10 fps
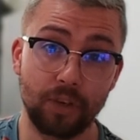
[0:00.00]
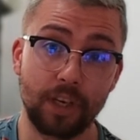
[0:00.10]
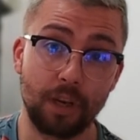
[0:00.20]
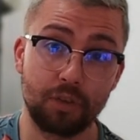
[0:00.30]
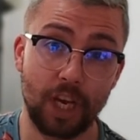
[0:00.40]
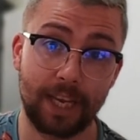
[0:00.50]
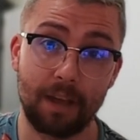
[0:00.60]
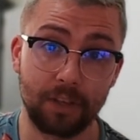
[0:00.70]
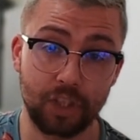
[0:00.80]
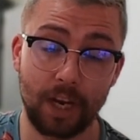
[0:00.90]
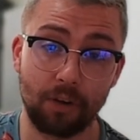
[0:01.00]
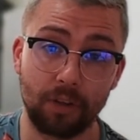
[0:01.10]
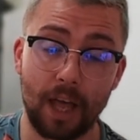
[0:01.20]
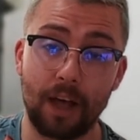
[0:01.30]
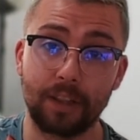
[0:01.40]
sure you do check out the
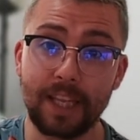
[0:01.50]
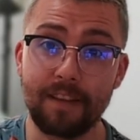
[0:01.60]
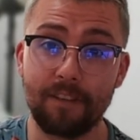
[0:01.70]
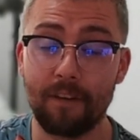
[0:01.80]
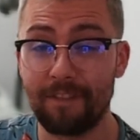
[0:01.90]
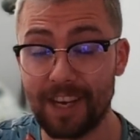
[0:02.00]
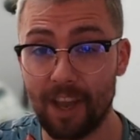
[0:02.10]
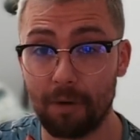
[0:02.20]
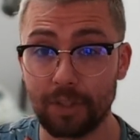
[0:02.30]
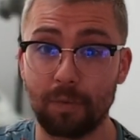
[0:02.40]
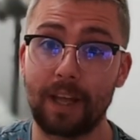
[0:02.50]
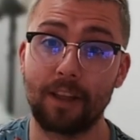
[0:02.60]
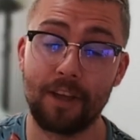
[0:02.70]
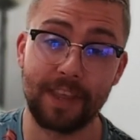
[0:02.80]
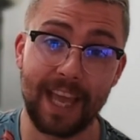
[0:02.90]
channel. I'll leave a video as well
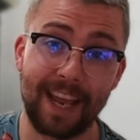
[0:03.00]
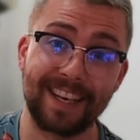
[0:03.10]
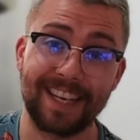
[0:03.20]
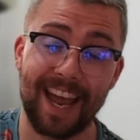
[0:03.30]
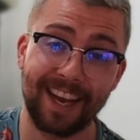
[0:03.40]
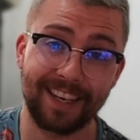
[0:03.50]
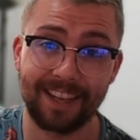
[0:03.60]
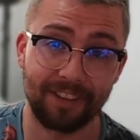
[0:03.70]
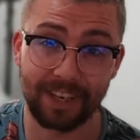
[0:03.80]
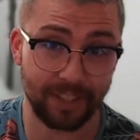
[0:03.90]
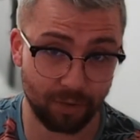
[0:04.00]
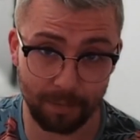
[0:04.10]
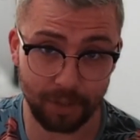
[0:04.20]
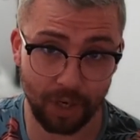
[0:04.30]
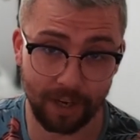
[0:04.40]
at the end and in the
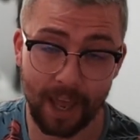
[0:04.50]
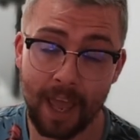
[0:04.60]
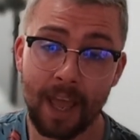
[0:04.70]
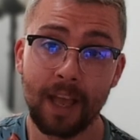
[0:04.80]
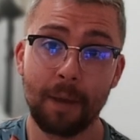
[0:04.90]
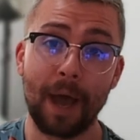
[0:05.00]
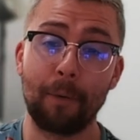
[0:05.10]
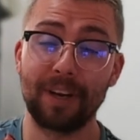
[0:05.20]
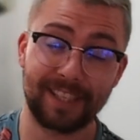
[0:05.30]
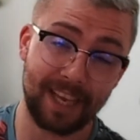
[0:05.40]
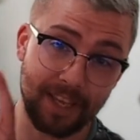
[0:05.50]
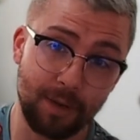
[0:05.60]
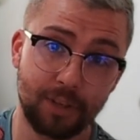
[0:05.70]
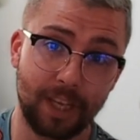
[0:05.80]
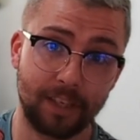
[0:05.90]
description. I want to say
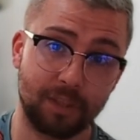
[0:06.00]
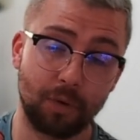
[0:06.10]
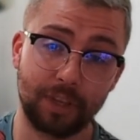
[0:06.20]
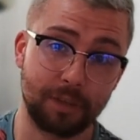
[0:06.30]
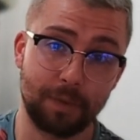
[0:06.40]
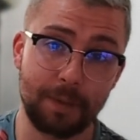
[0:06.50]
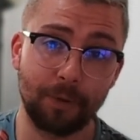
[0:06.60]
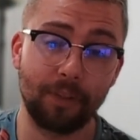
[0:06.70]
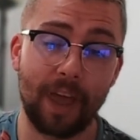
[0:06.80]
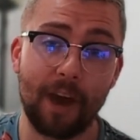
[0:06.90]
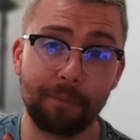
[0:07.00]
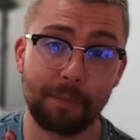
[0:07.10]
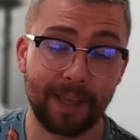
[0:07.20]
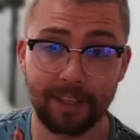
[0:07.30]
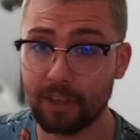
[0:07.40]
huge thanks to all these people that helped me
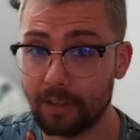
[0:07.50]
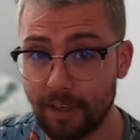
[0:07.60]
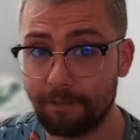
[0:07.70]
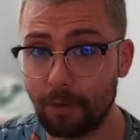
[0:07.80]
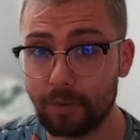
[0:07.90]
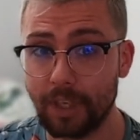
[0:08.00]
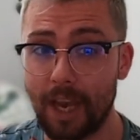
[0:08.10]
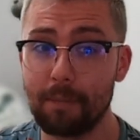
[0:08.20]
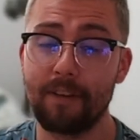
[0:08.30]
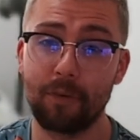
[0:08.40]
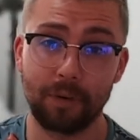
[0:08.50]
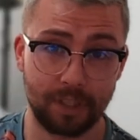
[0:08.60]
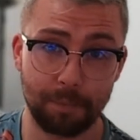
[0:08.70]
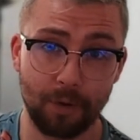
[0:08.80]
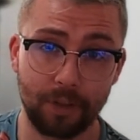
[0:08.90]
make this content full time. If you want to
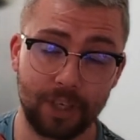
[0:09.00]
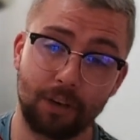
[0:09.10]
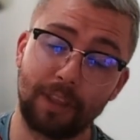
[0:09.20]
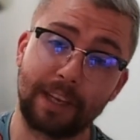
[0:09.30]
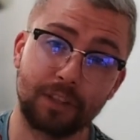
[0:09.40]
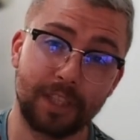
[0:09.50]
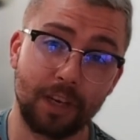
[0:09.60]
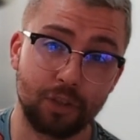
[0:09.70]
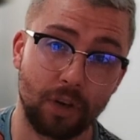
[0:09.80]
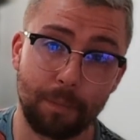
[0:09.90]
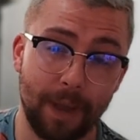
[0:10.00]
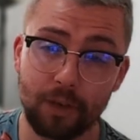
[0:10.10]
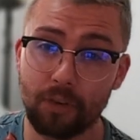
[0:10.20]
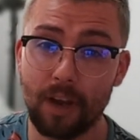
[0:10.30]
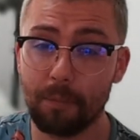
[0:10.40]
support the channel, then consider joining
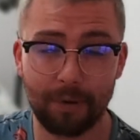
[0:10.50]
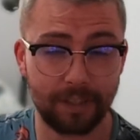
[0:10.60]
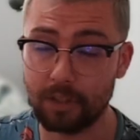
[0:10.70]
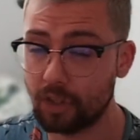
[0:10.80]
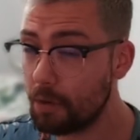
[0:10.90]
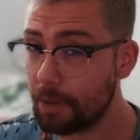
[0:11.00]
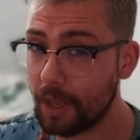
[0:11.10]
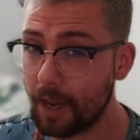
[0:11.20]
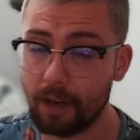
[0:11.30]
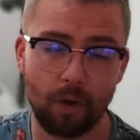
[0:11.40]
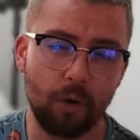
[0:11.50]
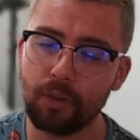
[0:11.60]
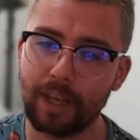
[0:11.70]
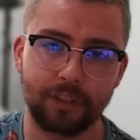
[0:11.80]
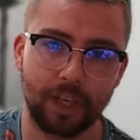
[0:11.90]
Patreon, pressing super thank, all
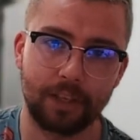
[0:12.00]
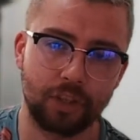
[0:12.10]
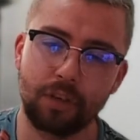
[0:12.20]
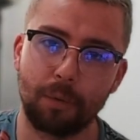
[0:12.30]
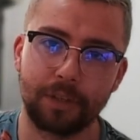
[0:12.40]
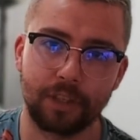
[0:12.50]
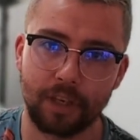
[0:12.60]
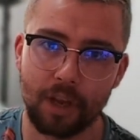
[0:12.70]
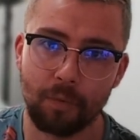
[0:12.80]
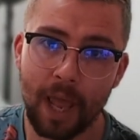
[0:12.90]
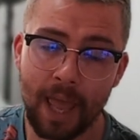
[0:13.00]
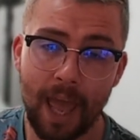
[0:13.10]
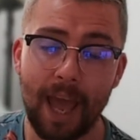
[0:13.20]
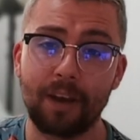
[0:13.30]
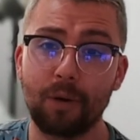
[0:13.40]
that jazz, you know what to do.
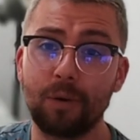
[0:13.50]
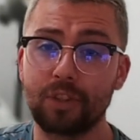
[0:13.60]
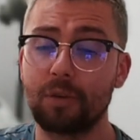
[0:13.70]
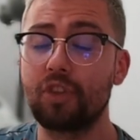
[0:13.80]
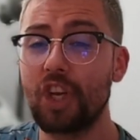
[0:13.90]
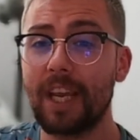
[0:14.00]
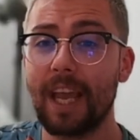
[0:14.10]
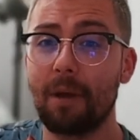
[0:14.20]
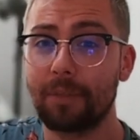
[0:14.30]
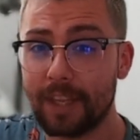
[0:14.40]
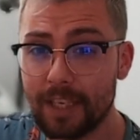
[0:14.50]
And also check out